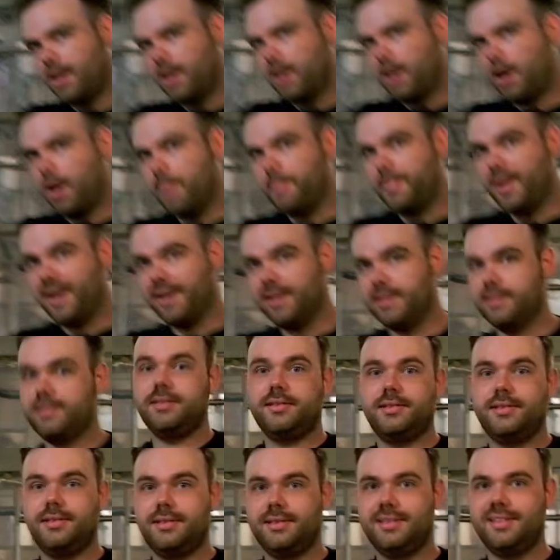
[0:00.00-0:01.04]
a pallet
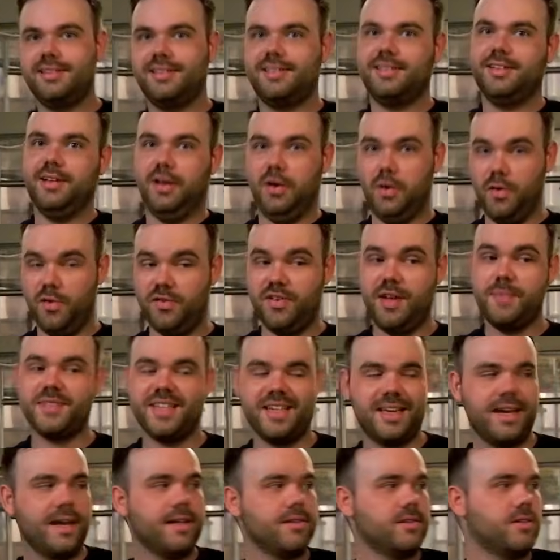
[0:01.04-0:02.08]
of empty
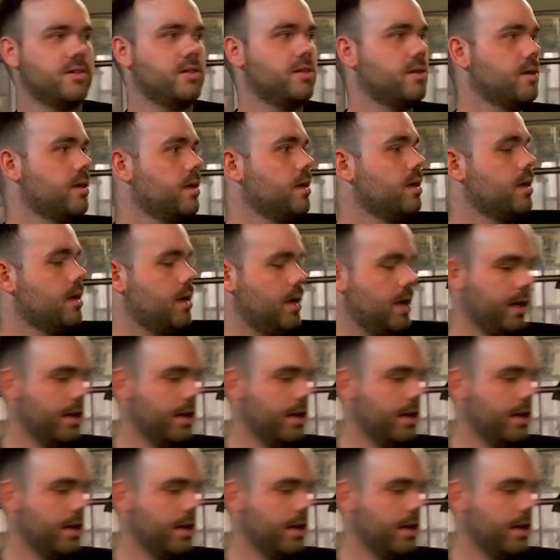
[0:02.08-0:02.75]
cans. It